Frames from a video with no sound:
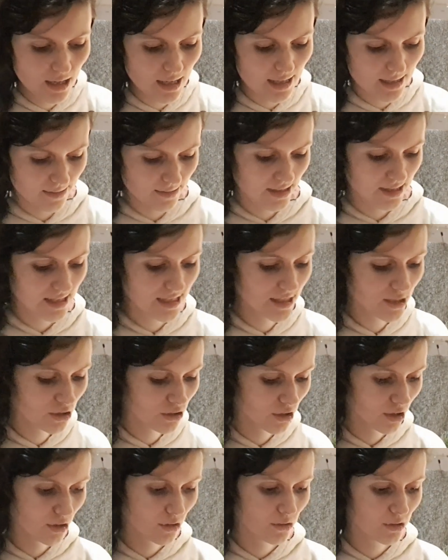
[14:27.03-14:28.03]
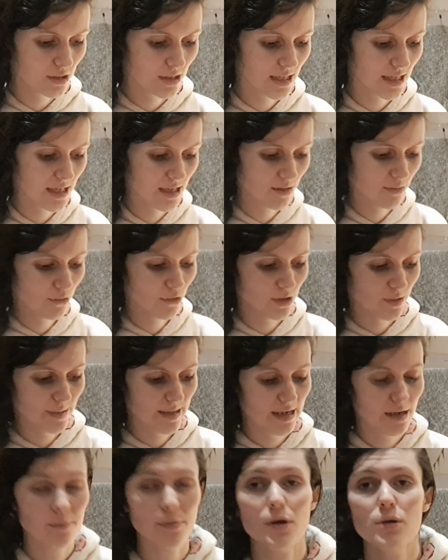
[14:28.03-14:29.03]
And each of those came with a
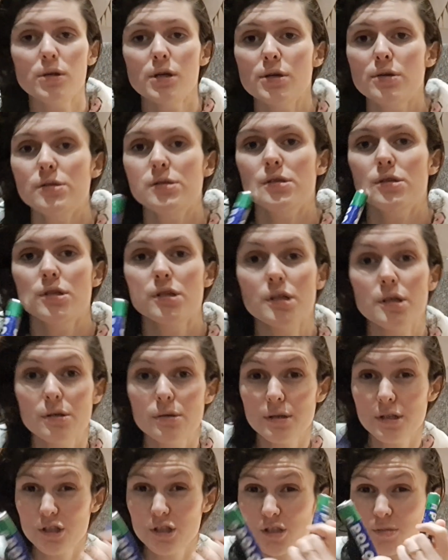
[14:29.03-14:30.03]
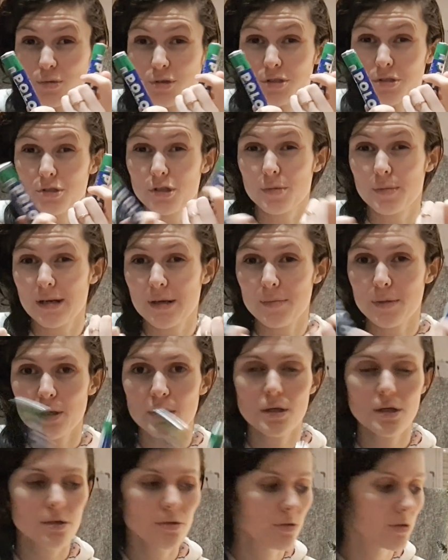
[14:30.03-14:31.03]
pack of polos, so each of the boys got a pack of
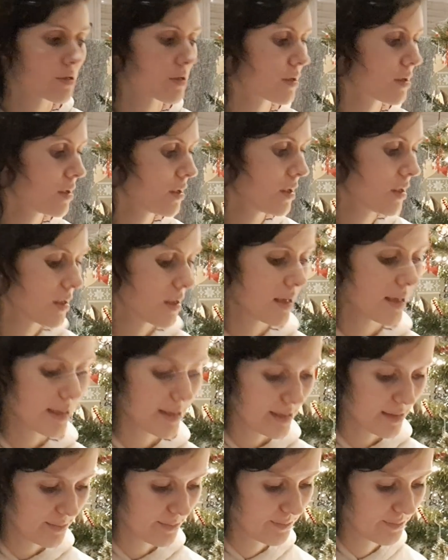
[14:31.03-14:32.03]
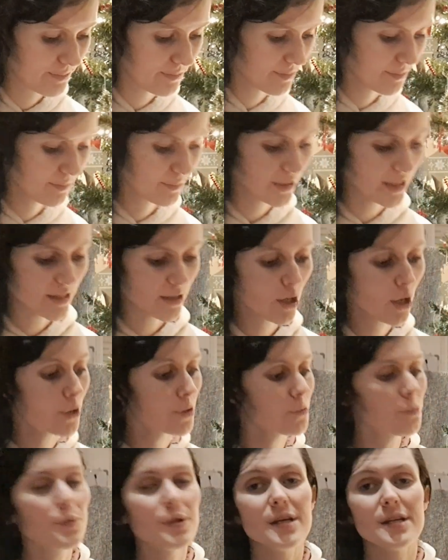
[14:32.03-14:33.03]
polos. But yeah, the
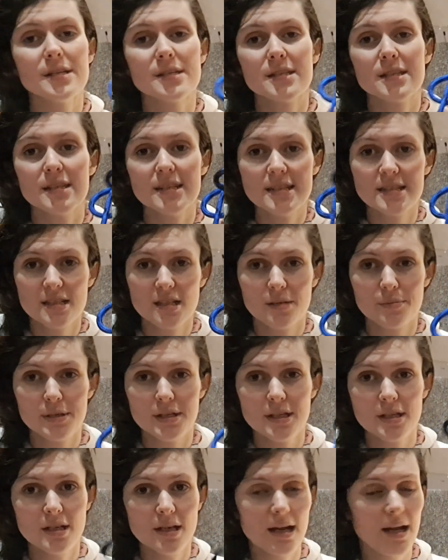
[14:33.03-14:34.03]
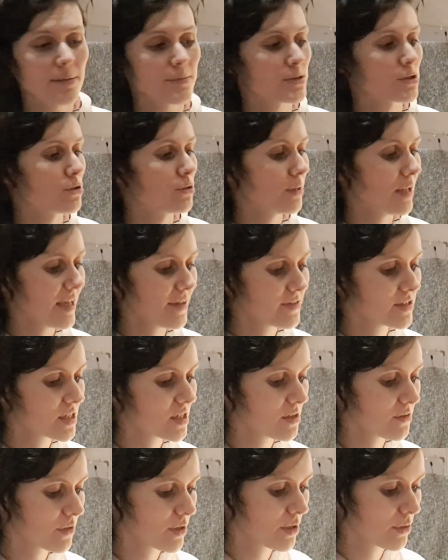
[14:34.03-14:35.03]
hope is that these are going to be an absolute
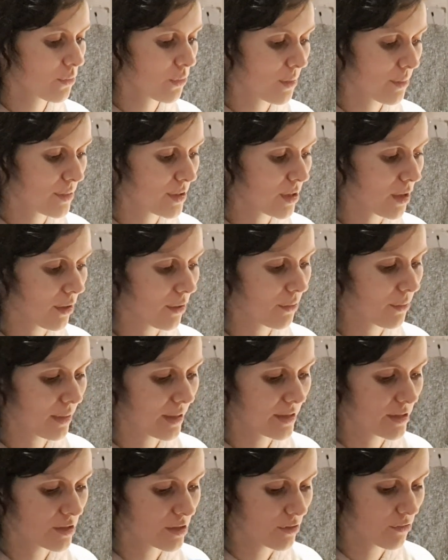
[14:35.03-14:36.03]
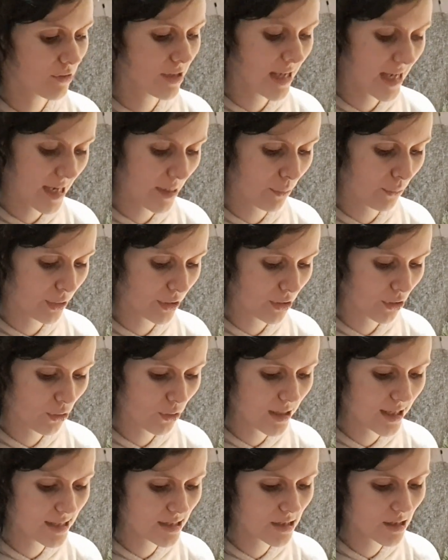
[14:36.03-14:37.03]
lifesaver when we go into rehab with
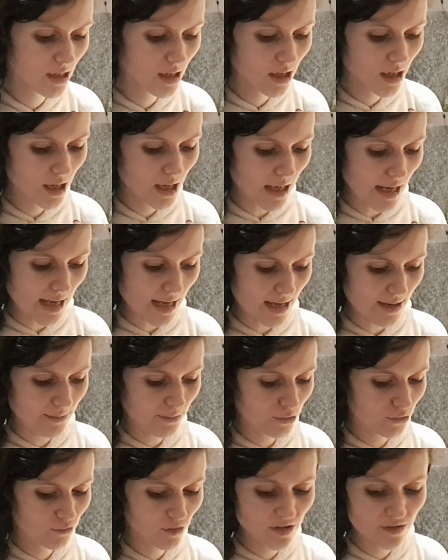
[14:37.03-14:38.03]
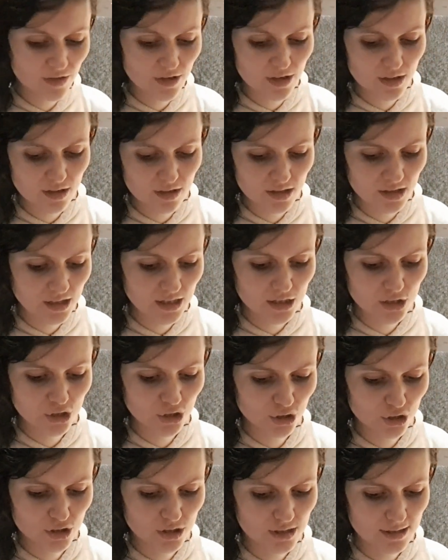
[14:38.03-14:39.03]
Quiz. River is
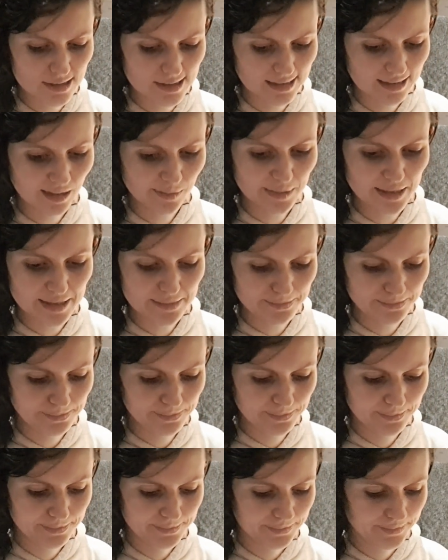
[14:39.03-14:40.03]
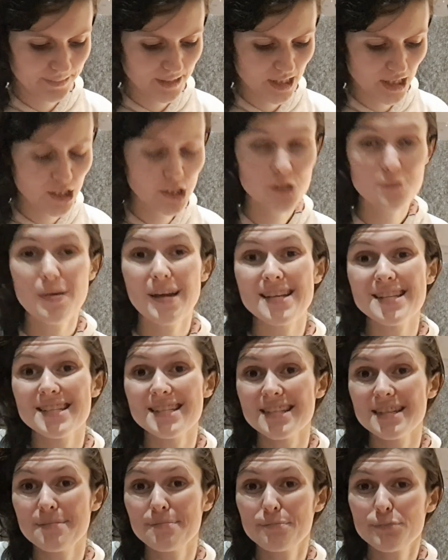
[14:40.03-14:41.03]
just a little bit
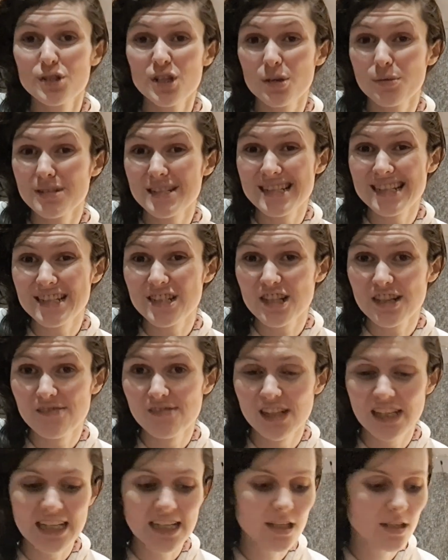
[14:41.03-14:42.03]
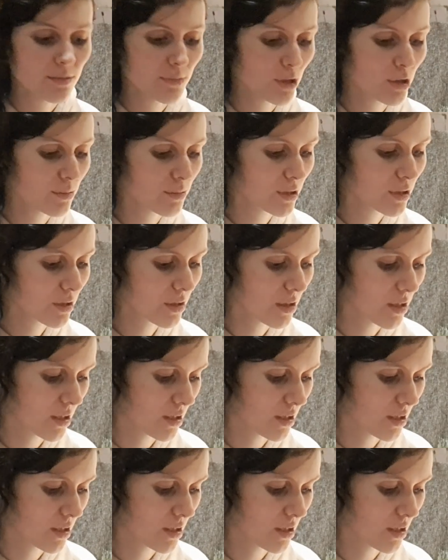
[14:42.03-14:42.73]
spicy, shall we say, generally at the moment.